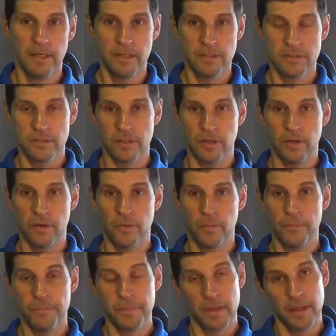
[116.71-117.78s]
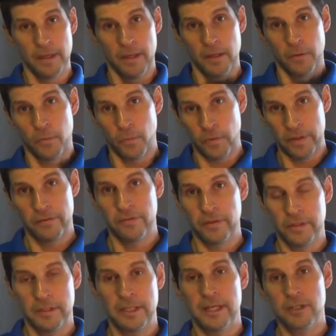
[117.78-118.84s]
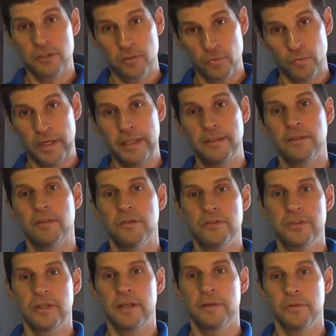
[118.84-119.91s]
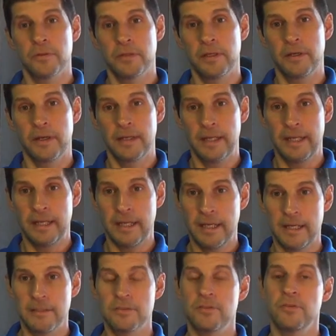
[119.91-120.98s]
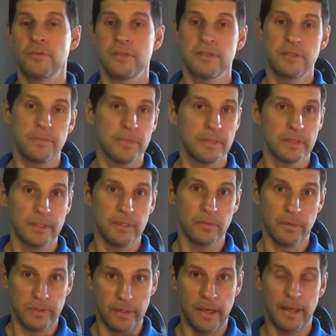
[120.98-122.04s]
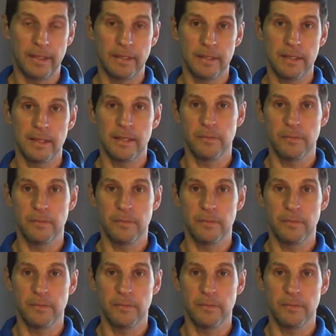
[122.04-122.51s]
So with the extra weight, the loads that you're going to do, you're going to enhance joint stability with that,